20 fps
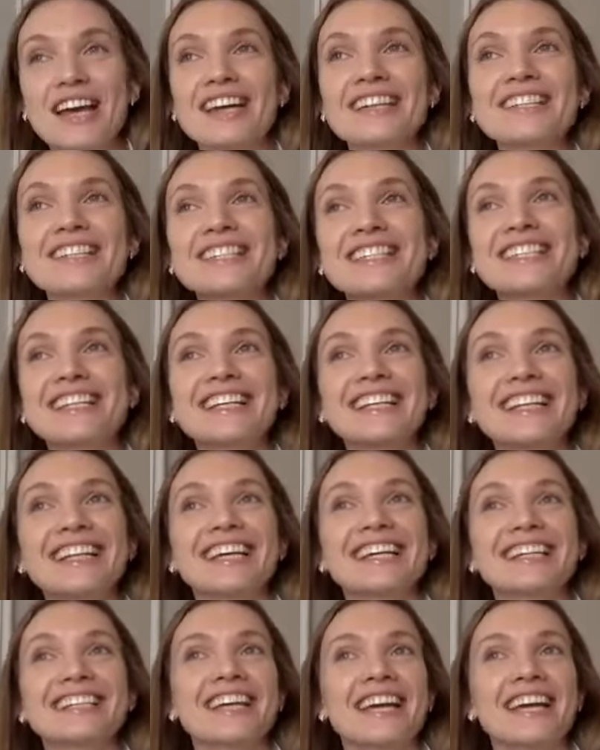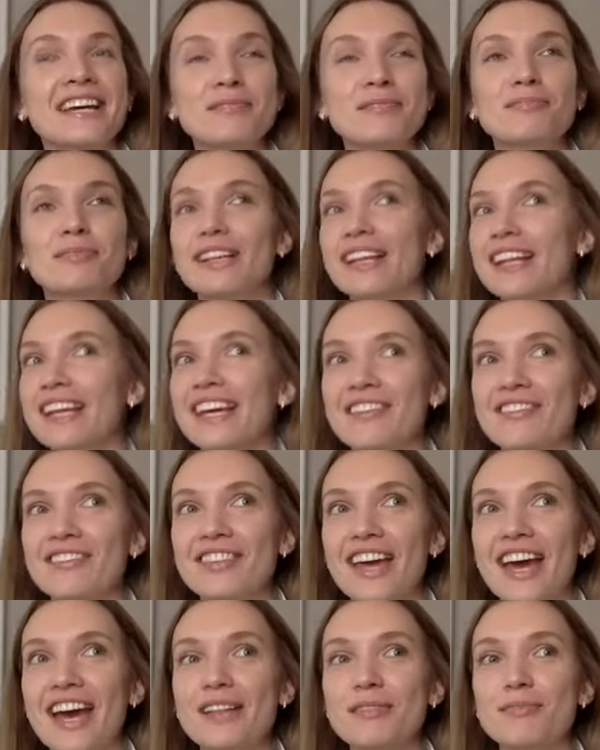I feel like can't believe
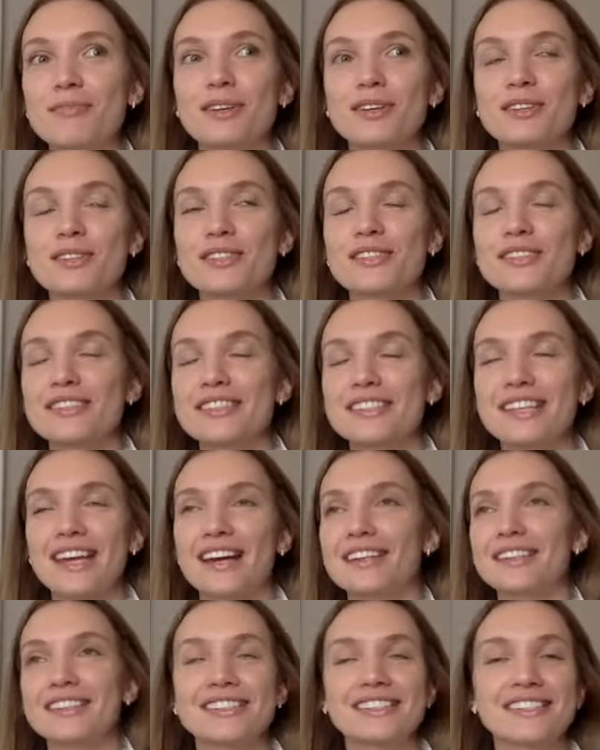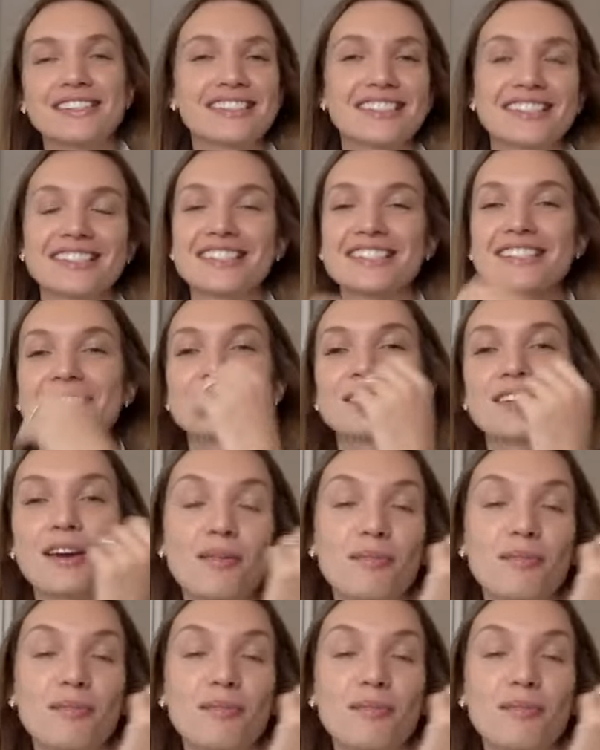that because yeah, it's just